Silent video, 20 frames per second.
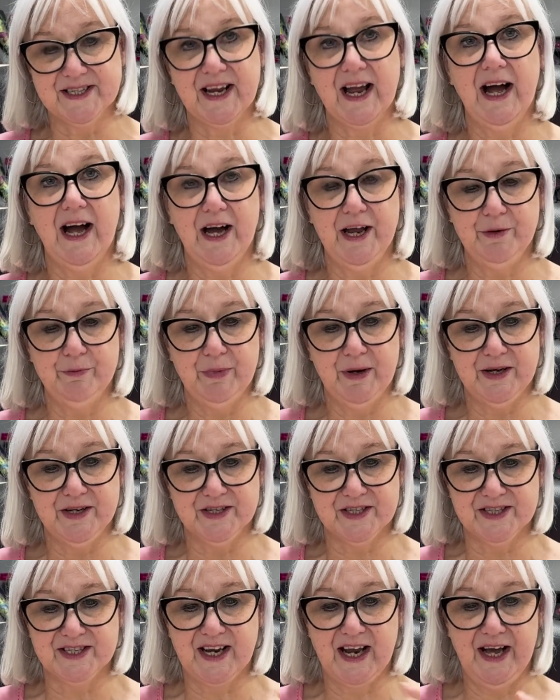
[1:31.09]
card, but
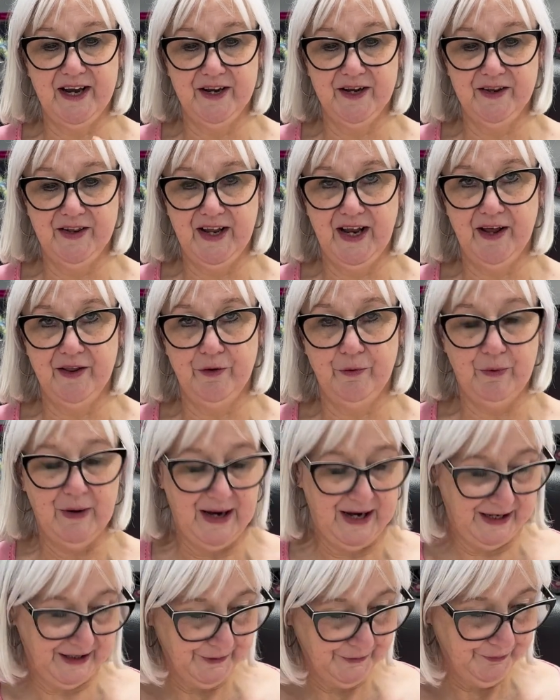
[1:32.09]
just cut it the other
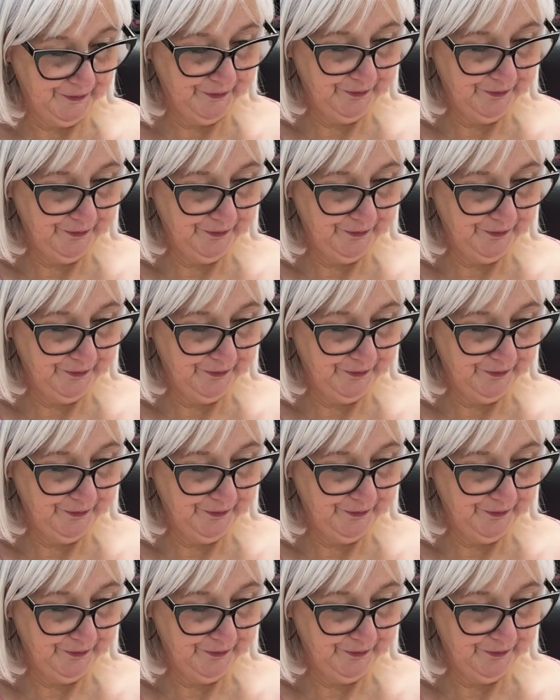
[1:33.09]
way.